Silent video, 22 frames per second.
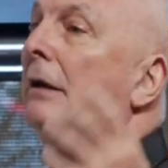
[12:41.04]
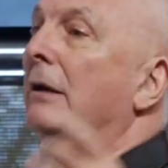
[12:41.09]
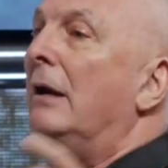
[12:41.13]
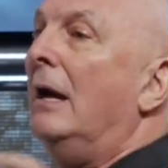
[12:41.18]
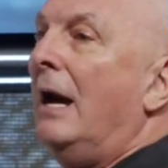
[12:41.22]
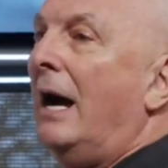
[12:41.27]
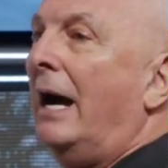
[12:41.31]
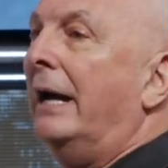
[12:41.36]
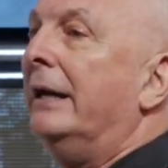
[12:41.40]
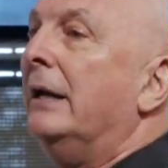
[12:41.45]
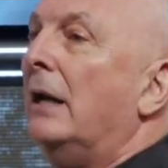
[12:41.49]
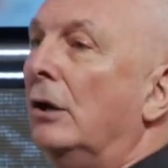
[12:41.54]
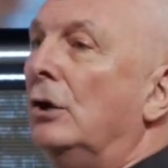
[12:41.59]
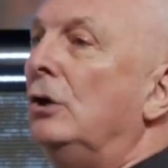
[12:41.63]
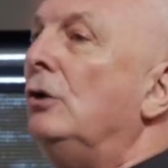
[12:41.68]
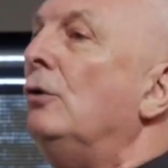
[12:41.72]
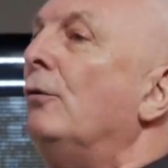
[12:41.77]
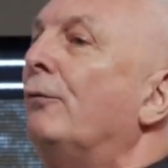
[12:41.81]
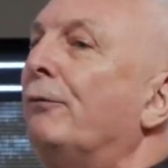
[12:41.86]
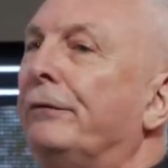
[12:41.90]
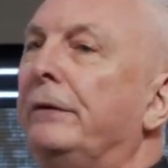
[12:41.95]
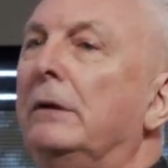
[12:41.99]
No, I know
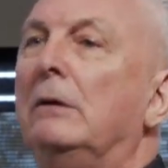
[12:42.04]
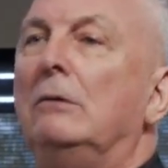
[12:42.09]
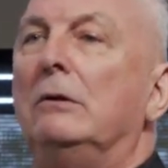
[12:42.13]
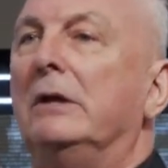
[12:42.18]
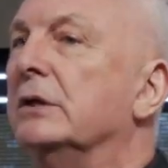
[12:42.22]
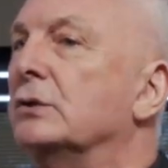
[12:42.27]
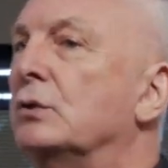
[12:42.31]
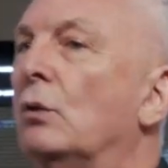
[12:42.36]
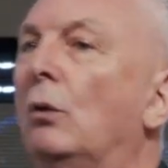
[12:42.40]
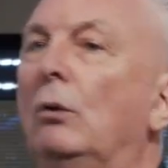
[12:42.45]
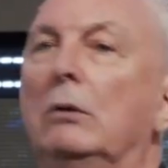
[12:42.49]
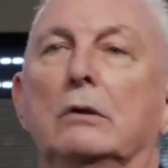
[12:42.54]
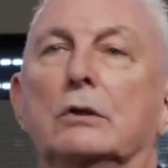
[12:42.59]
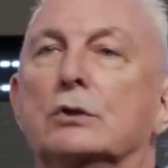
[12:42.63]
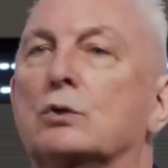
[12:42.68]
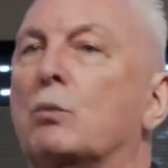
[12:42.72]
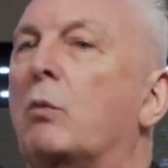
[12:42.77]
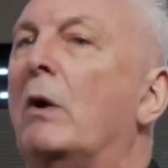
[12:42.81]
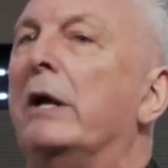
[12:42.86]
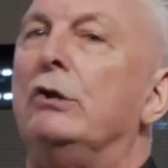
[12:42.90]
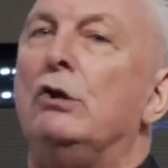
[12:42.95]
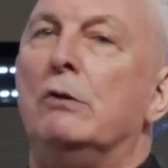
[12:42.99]
you feel there's all
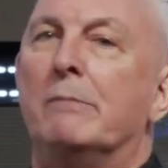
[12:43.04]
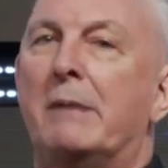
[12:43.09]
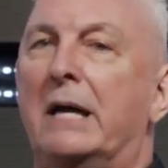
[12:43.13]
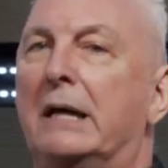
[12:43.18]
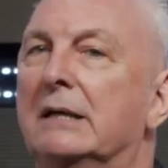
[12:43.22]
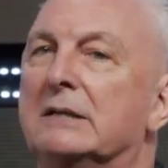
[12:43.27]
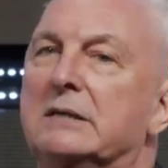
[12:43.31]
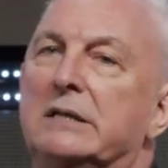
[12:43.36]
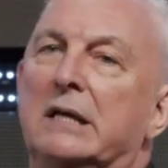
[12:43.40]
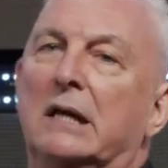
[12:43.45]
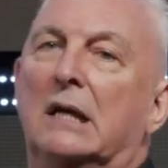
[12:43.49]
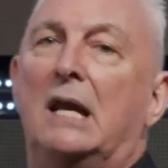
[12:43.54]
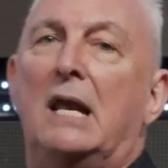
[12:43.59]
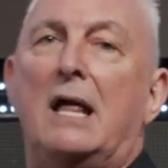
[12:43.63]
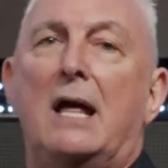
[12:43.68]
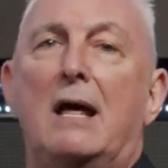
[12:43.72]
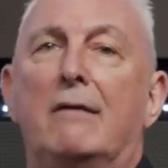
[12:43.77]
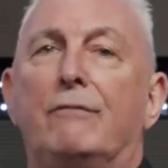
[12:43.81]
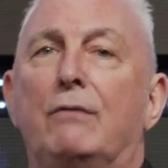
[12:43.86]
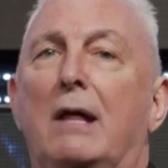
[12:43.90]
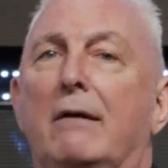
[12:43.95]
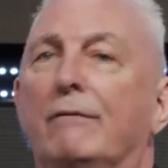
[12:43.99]
this one humanity and
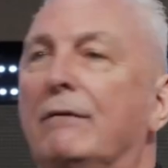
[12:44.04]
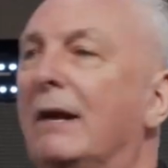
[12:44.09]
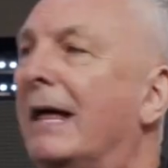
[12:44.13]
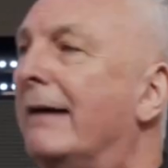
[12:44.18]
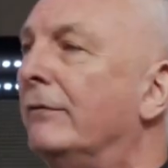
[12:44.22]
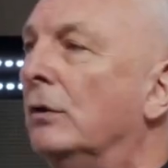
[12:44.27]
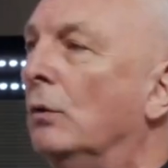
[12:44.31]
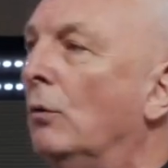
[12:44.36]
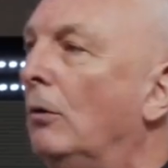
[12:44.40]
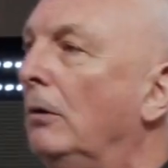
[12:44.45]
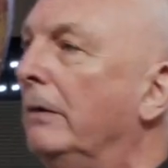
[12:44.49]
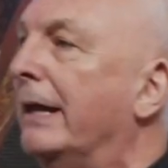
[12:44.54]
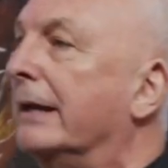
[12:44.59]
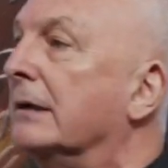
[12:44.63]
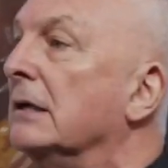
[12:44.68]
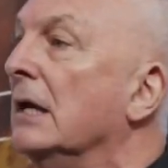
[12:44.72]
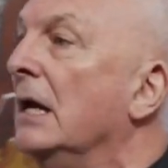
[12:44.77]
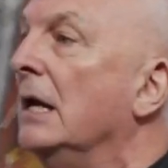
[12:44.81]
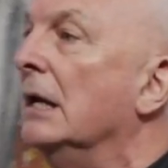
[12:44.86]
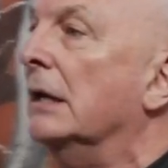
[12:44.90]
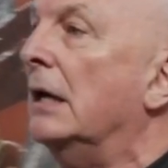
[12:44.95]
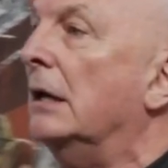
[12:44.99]
love, love, love, and all
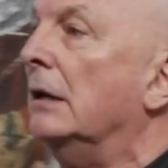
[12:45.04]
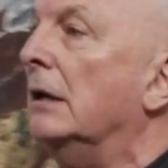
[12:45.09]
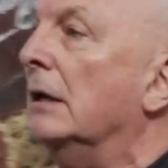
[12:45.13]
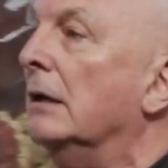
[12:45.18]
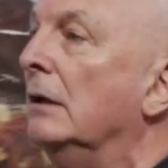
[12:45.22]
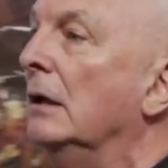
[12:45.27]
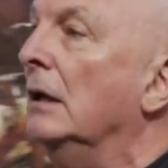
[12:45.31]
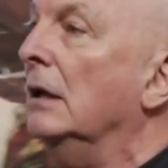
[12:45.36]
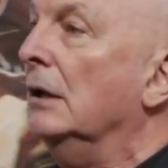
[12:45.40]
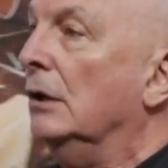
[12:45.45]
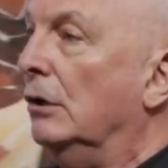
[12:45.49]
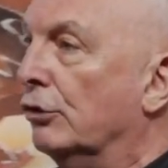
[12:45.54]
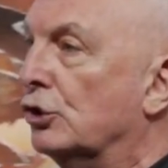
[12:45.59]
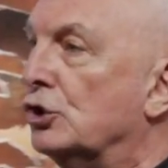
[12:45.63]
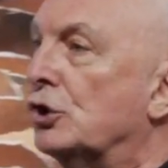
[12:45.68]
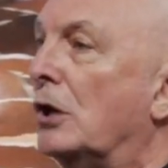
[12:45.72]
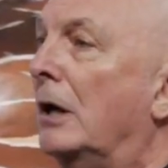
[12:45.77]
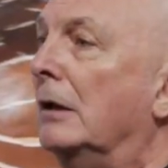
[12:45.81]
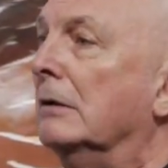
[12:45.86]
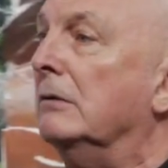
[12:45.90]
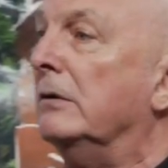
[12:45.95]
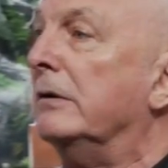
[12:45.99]
that. No, no, you're a
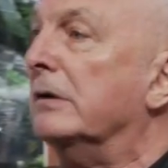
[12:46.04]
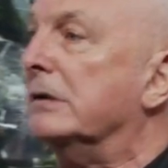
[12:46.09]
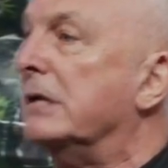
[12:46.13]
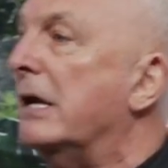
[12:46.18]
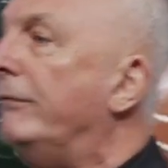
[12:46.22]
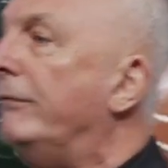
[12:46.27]
child of the